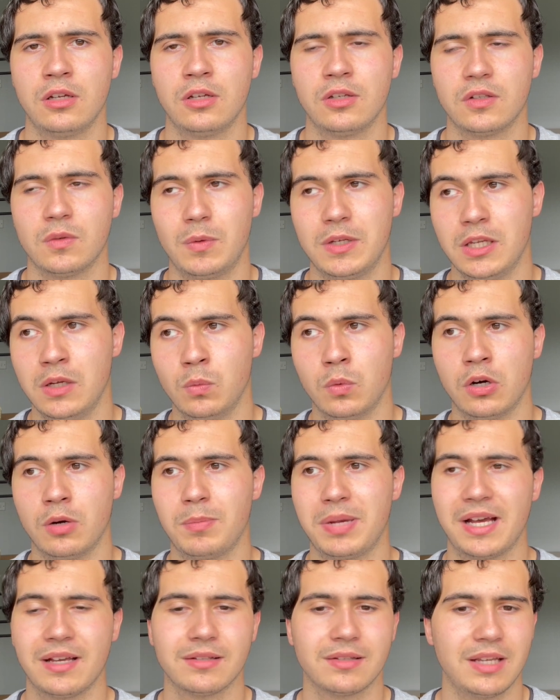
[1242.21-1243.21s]
So when you walk
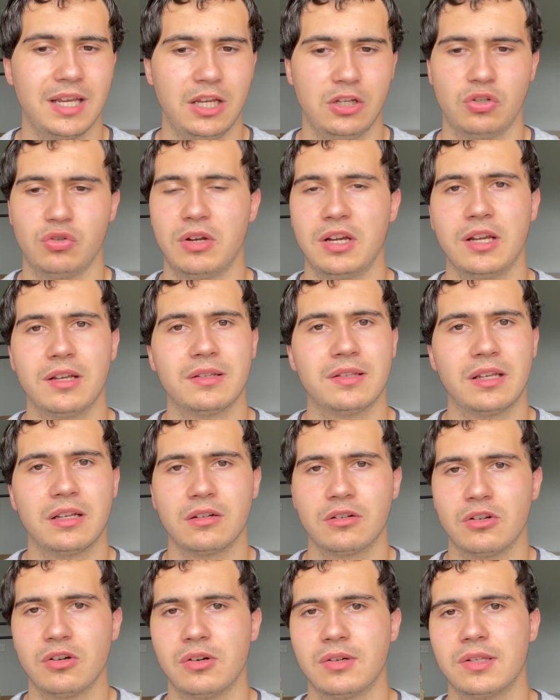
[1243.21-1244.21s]
past, it triggers,
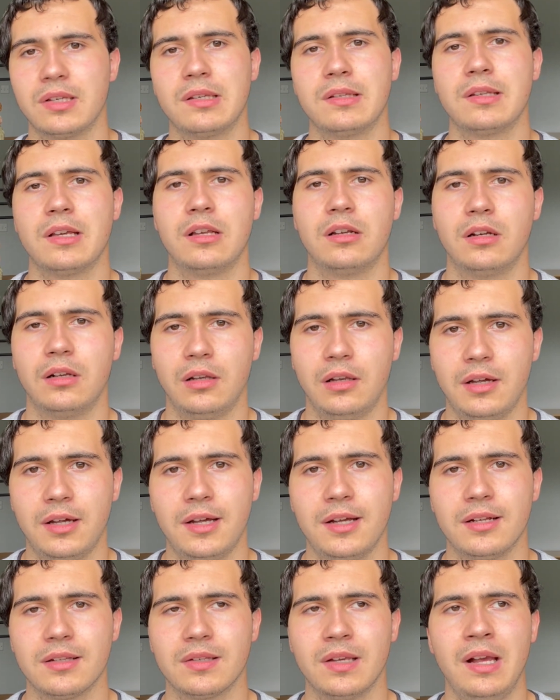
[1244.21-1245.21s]
causes an
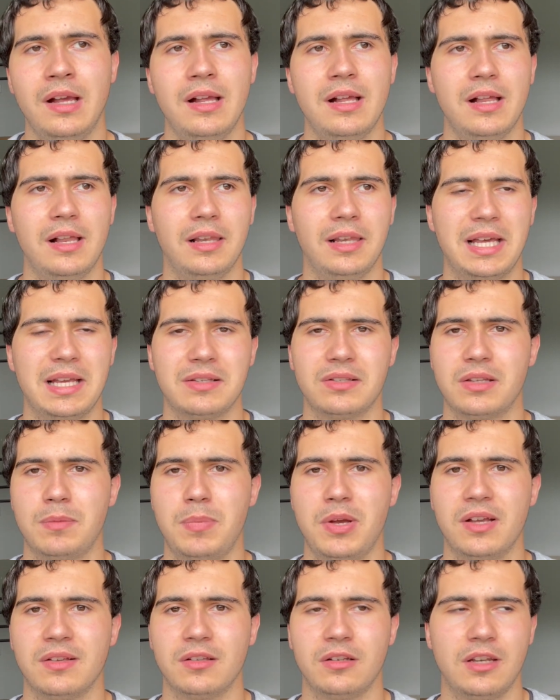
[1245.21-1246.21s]
alert, lets the
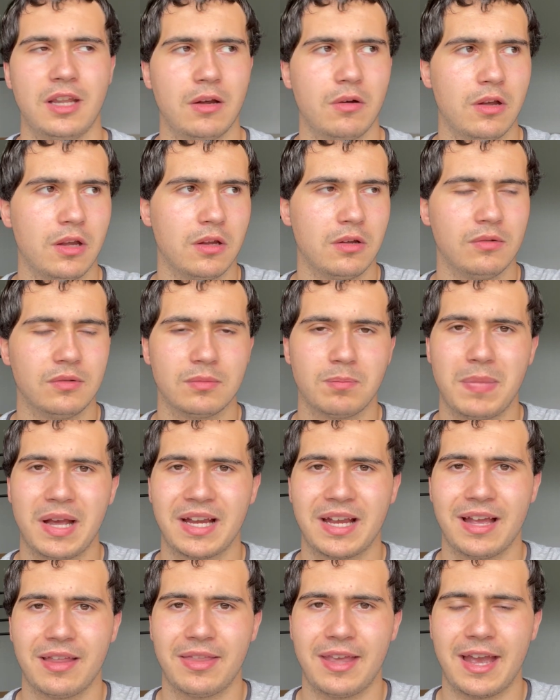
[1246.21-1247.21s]
person know who's
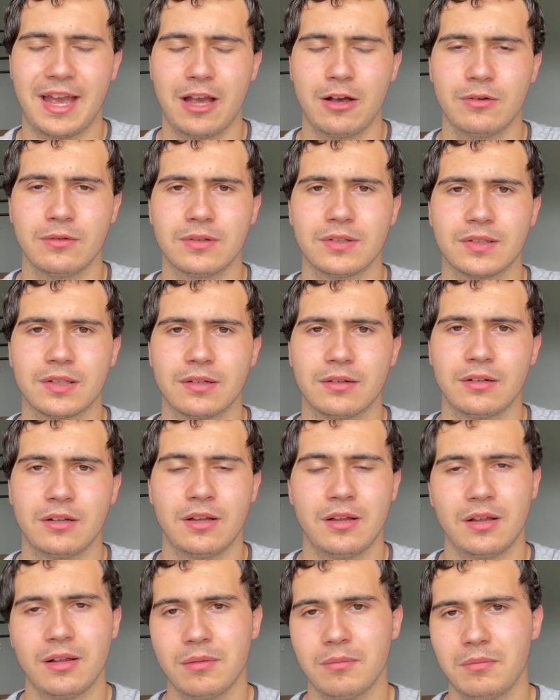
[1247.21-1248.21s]
back at the house,
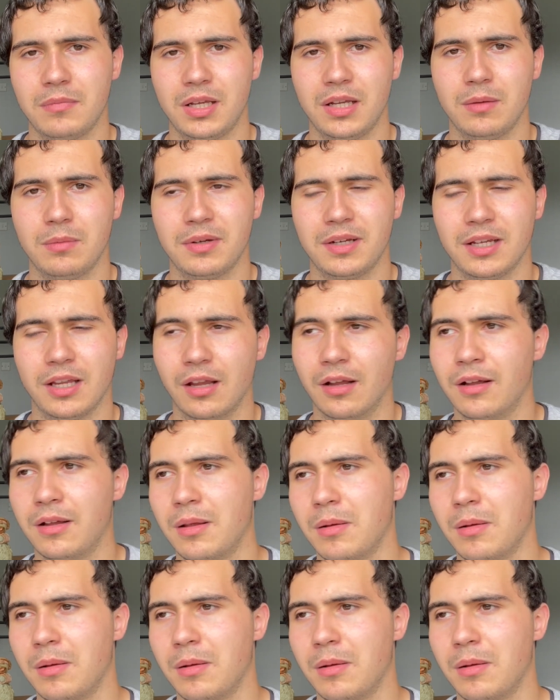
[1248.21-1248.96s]
maybe.